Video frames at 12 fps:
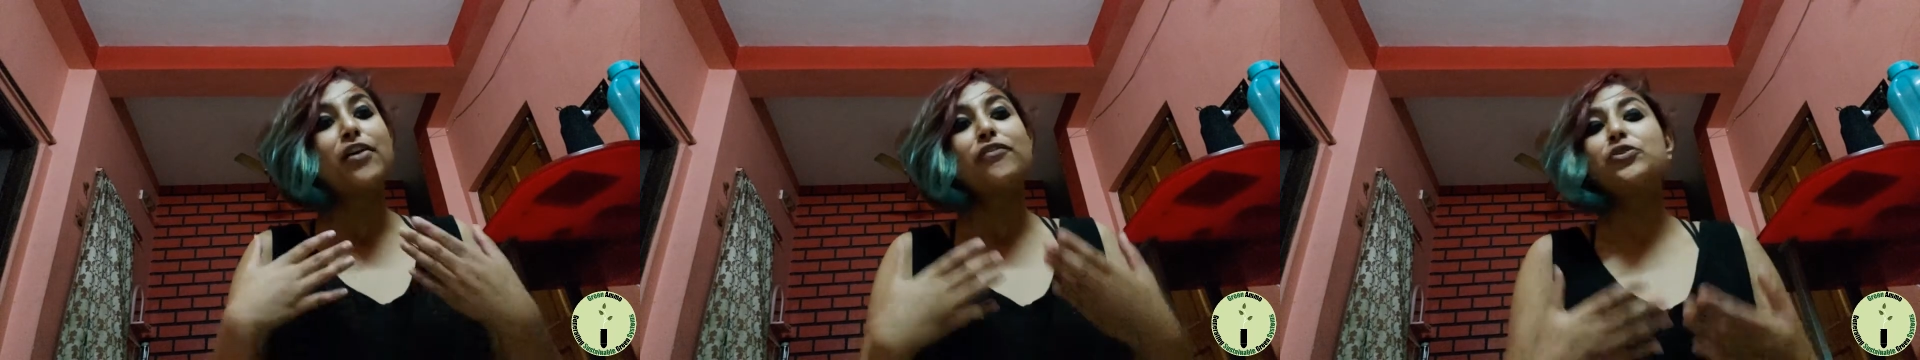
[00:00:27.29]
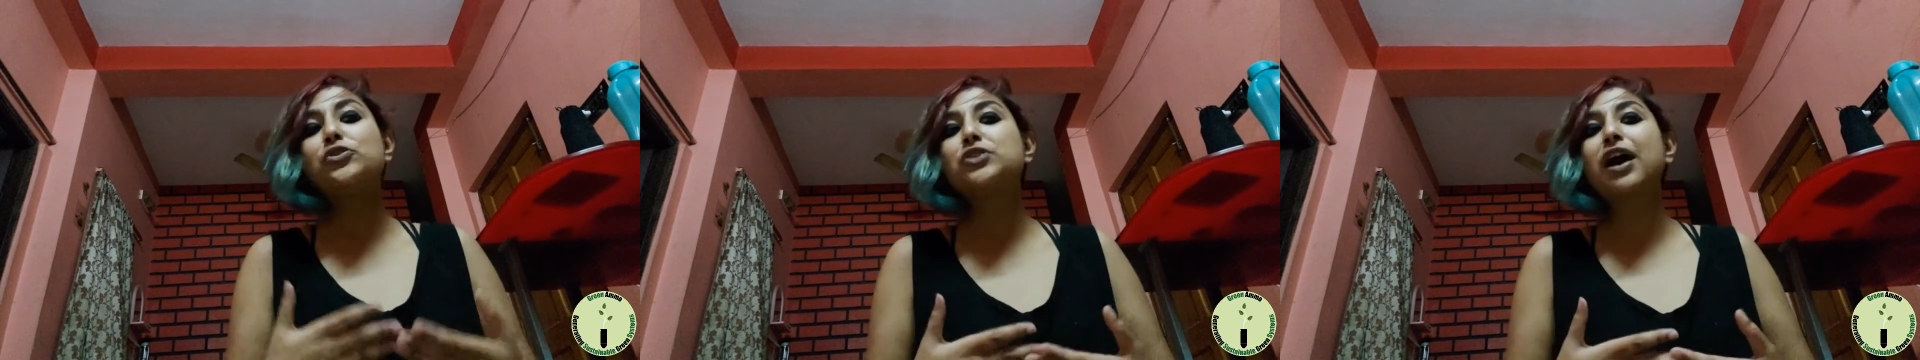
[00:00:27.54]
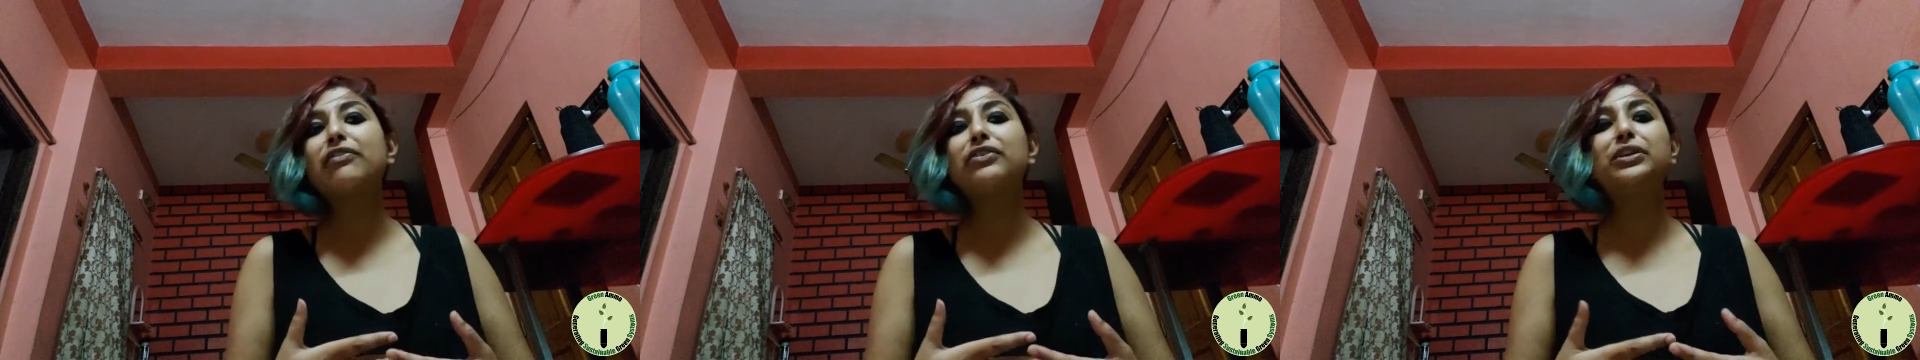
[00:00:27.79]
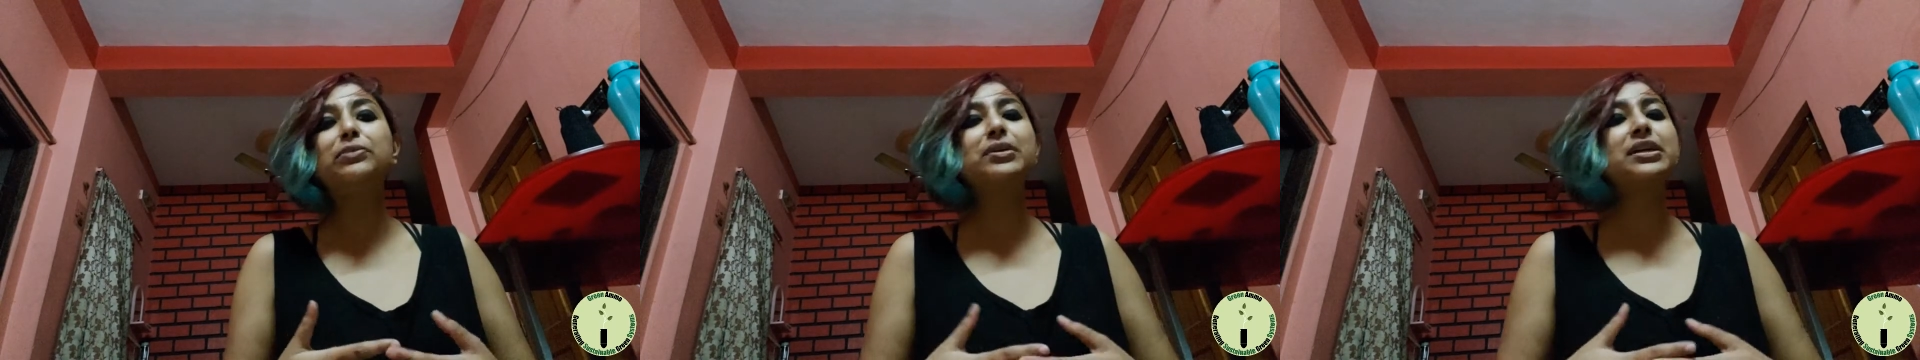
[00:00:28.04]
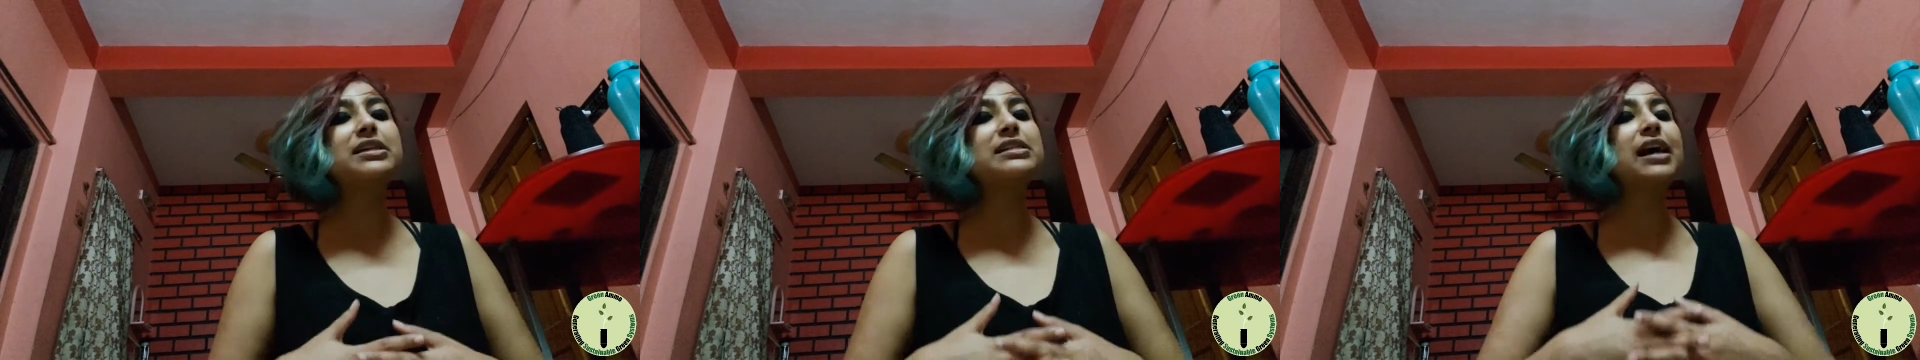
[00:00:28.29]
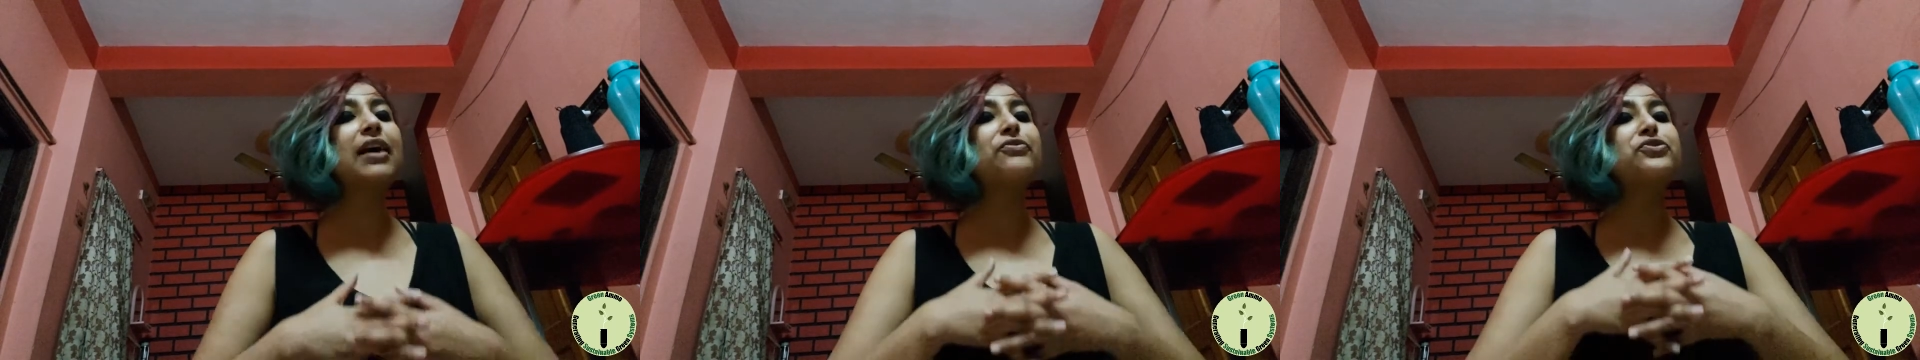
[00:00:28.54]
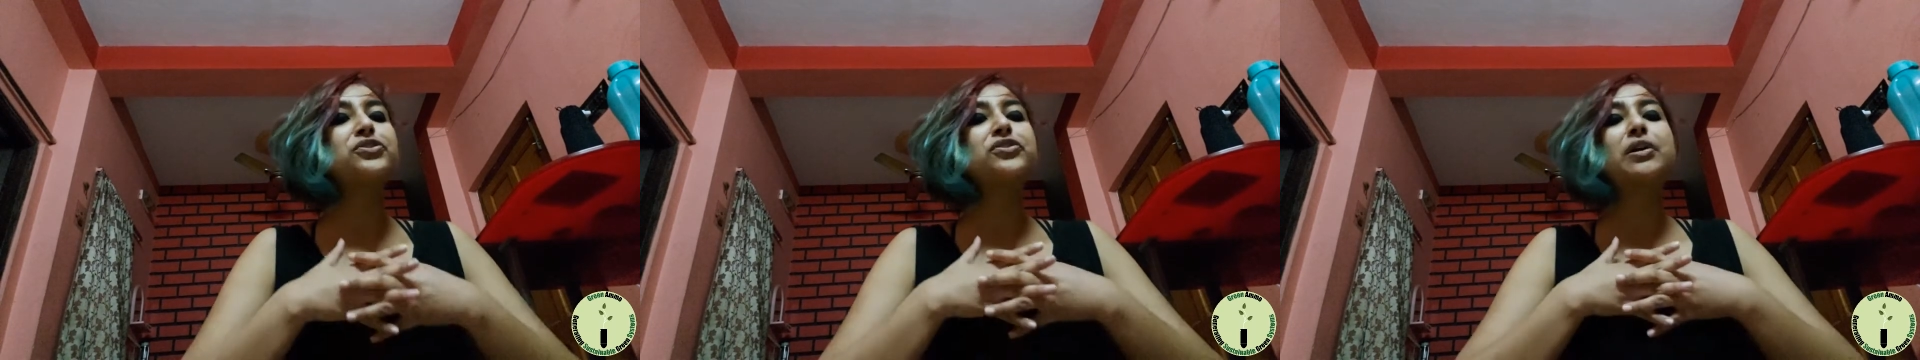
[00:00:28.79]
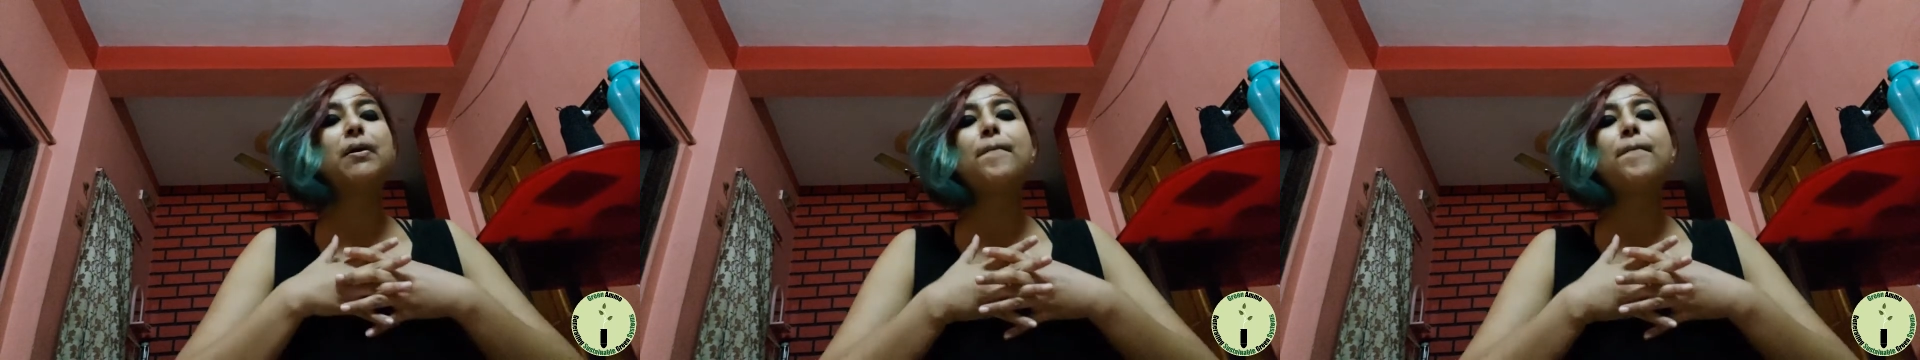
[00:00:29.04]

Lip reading: Few travel because after